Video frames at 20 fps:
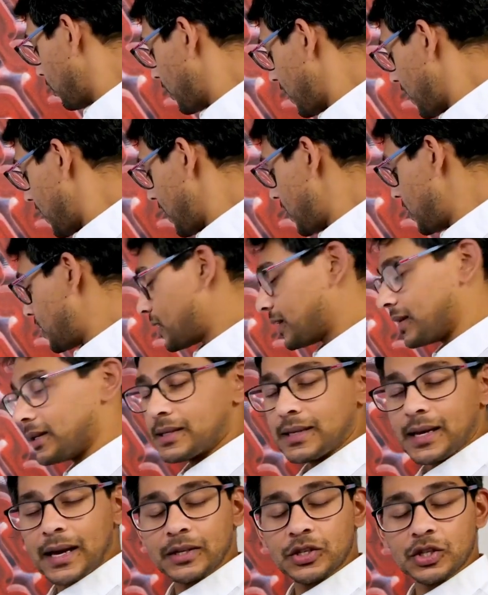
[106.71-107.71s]
Here you can
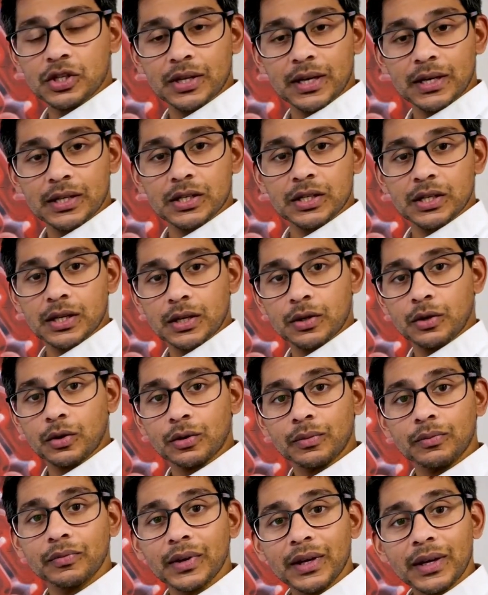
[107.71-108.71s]
attach an
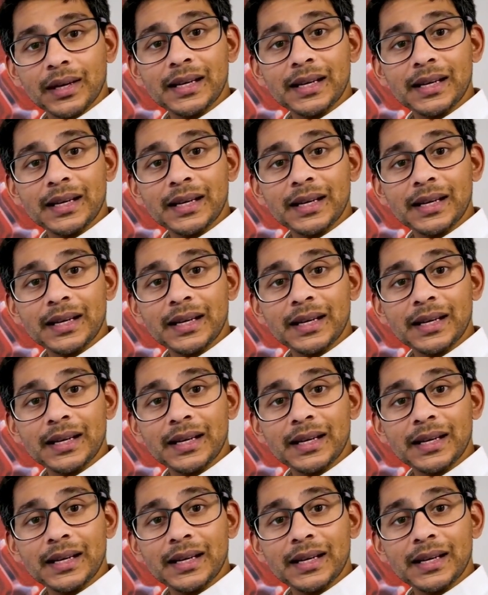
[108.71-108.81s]
external